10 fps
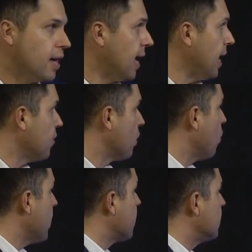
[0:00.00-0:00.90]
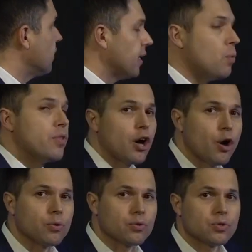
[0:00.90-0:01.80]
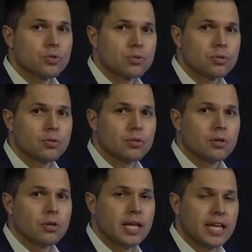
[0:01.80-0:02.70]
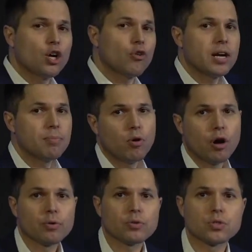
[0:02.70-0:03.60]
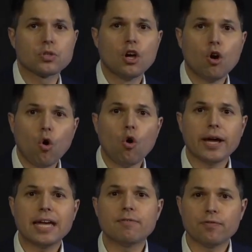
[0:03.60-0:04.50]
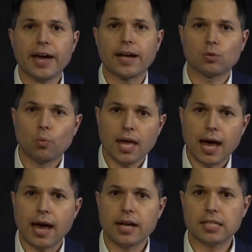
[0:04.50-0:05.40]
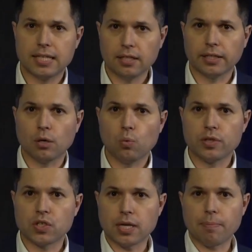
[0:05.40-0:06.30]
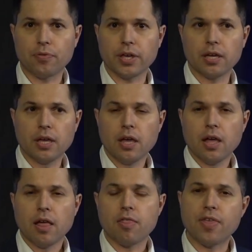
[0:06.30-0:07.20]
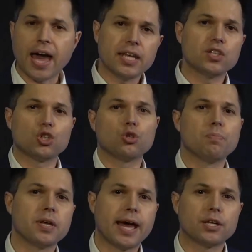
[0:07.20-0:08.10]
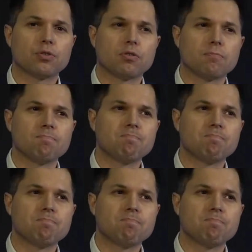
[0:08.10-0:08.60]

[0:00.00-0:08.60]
Either we are dealing with a hoax, an incredible hoax, or in fact we are dealing with something that is supernatural.